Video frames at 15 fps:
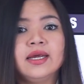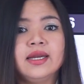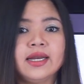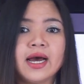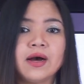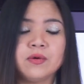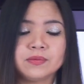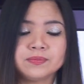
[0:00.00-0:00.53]

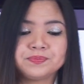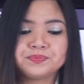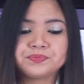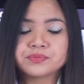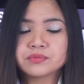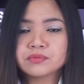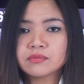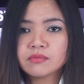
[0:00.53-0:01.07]
Now,
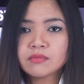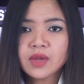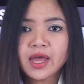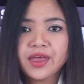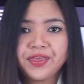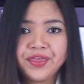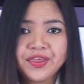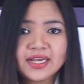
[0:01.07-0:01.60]

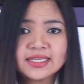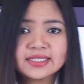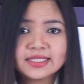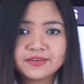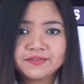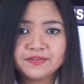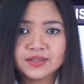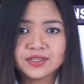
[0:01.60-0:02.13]
these
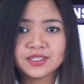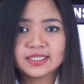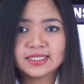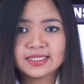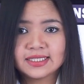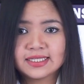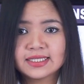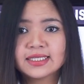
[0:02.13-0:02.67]

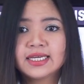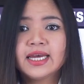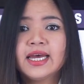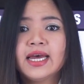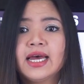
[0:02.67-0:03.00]
deficiencies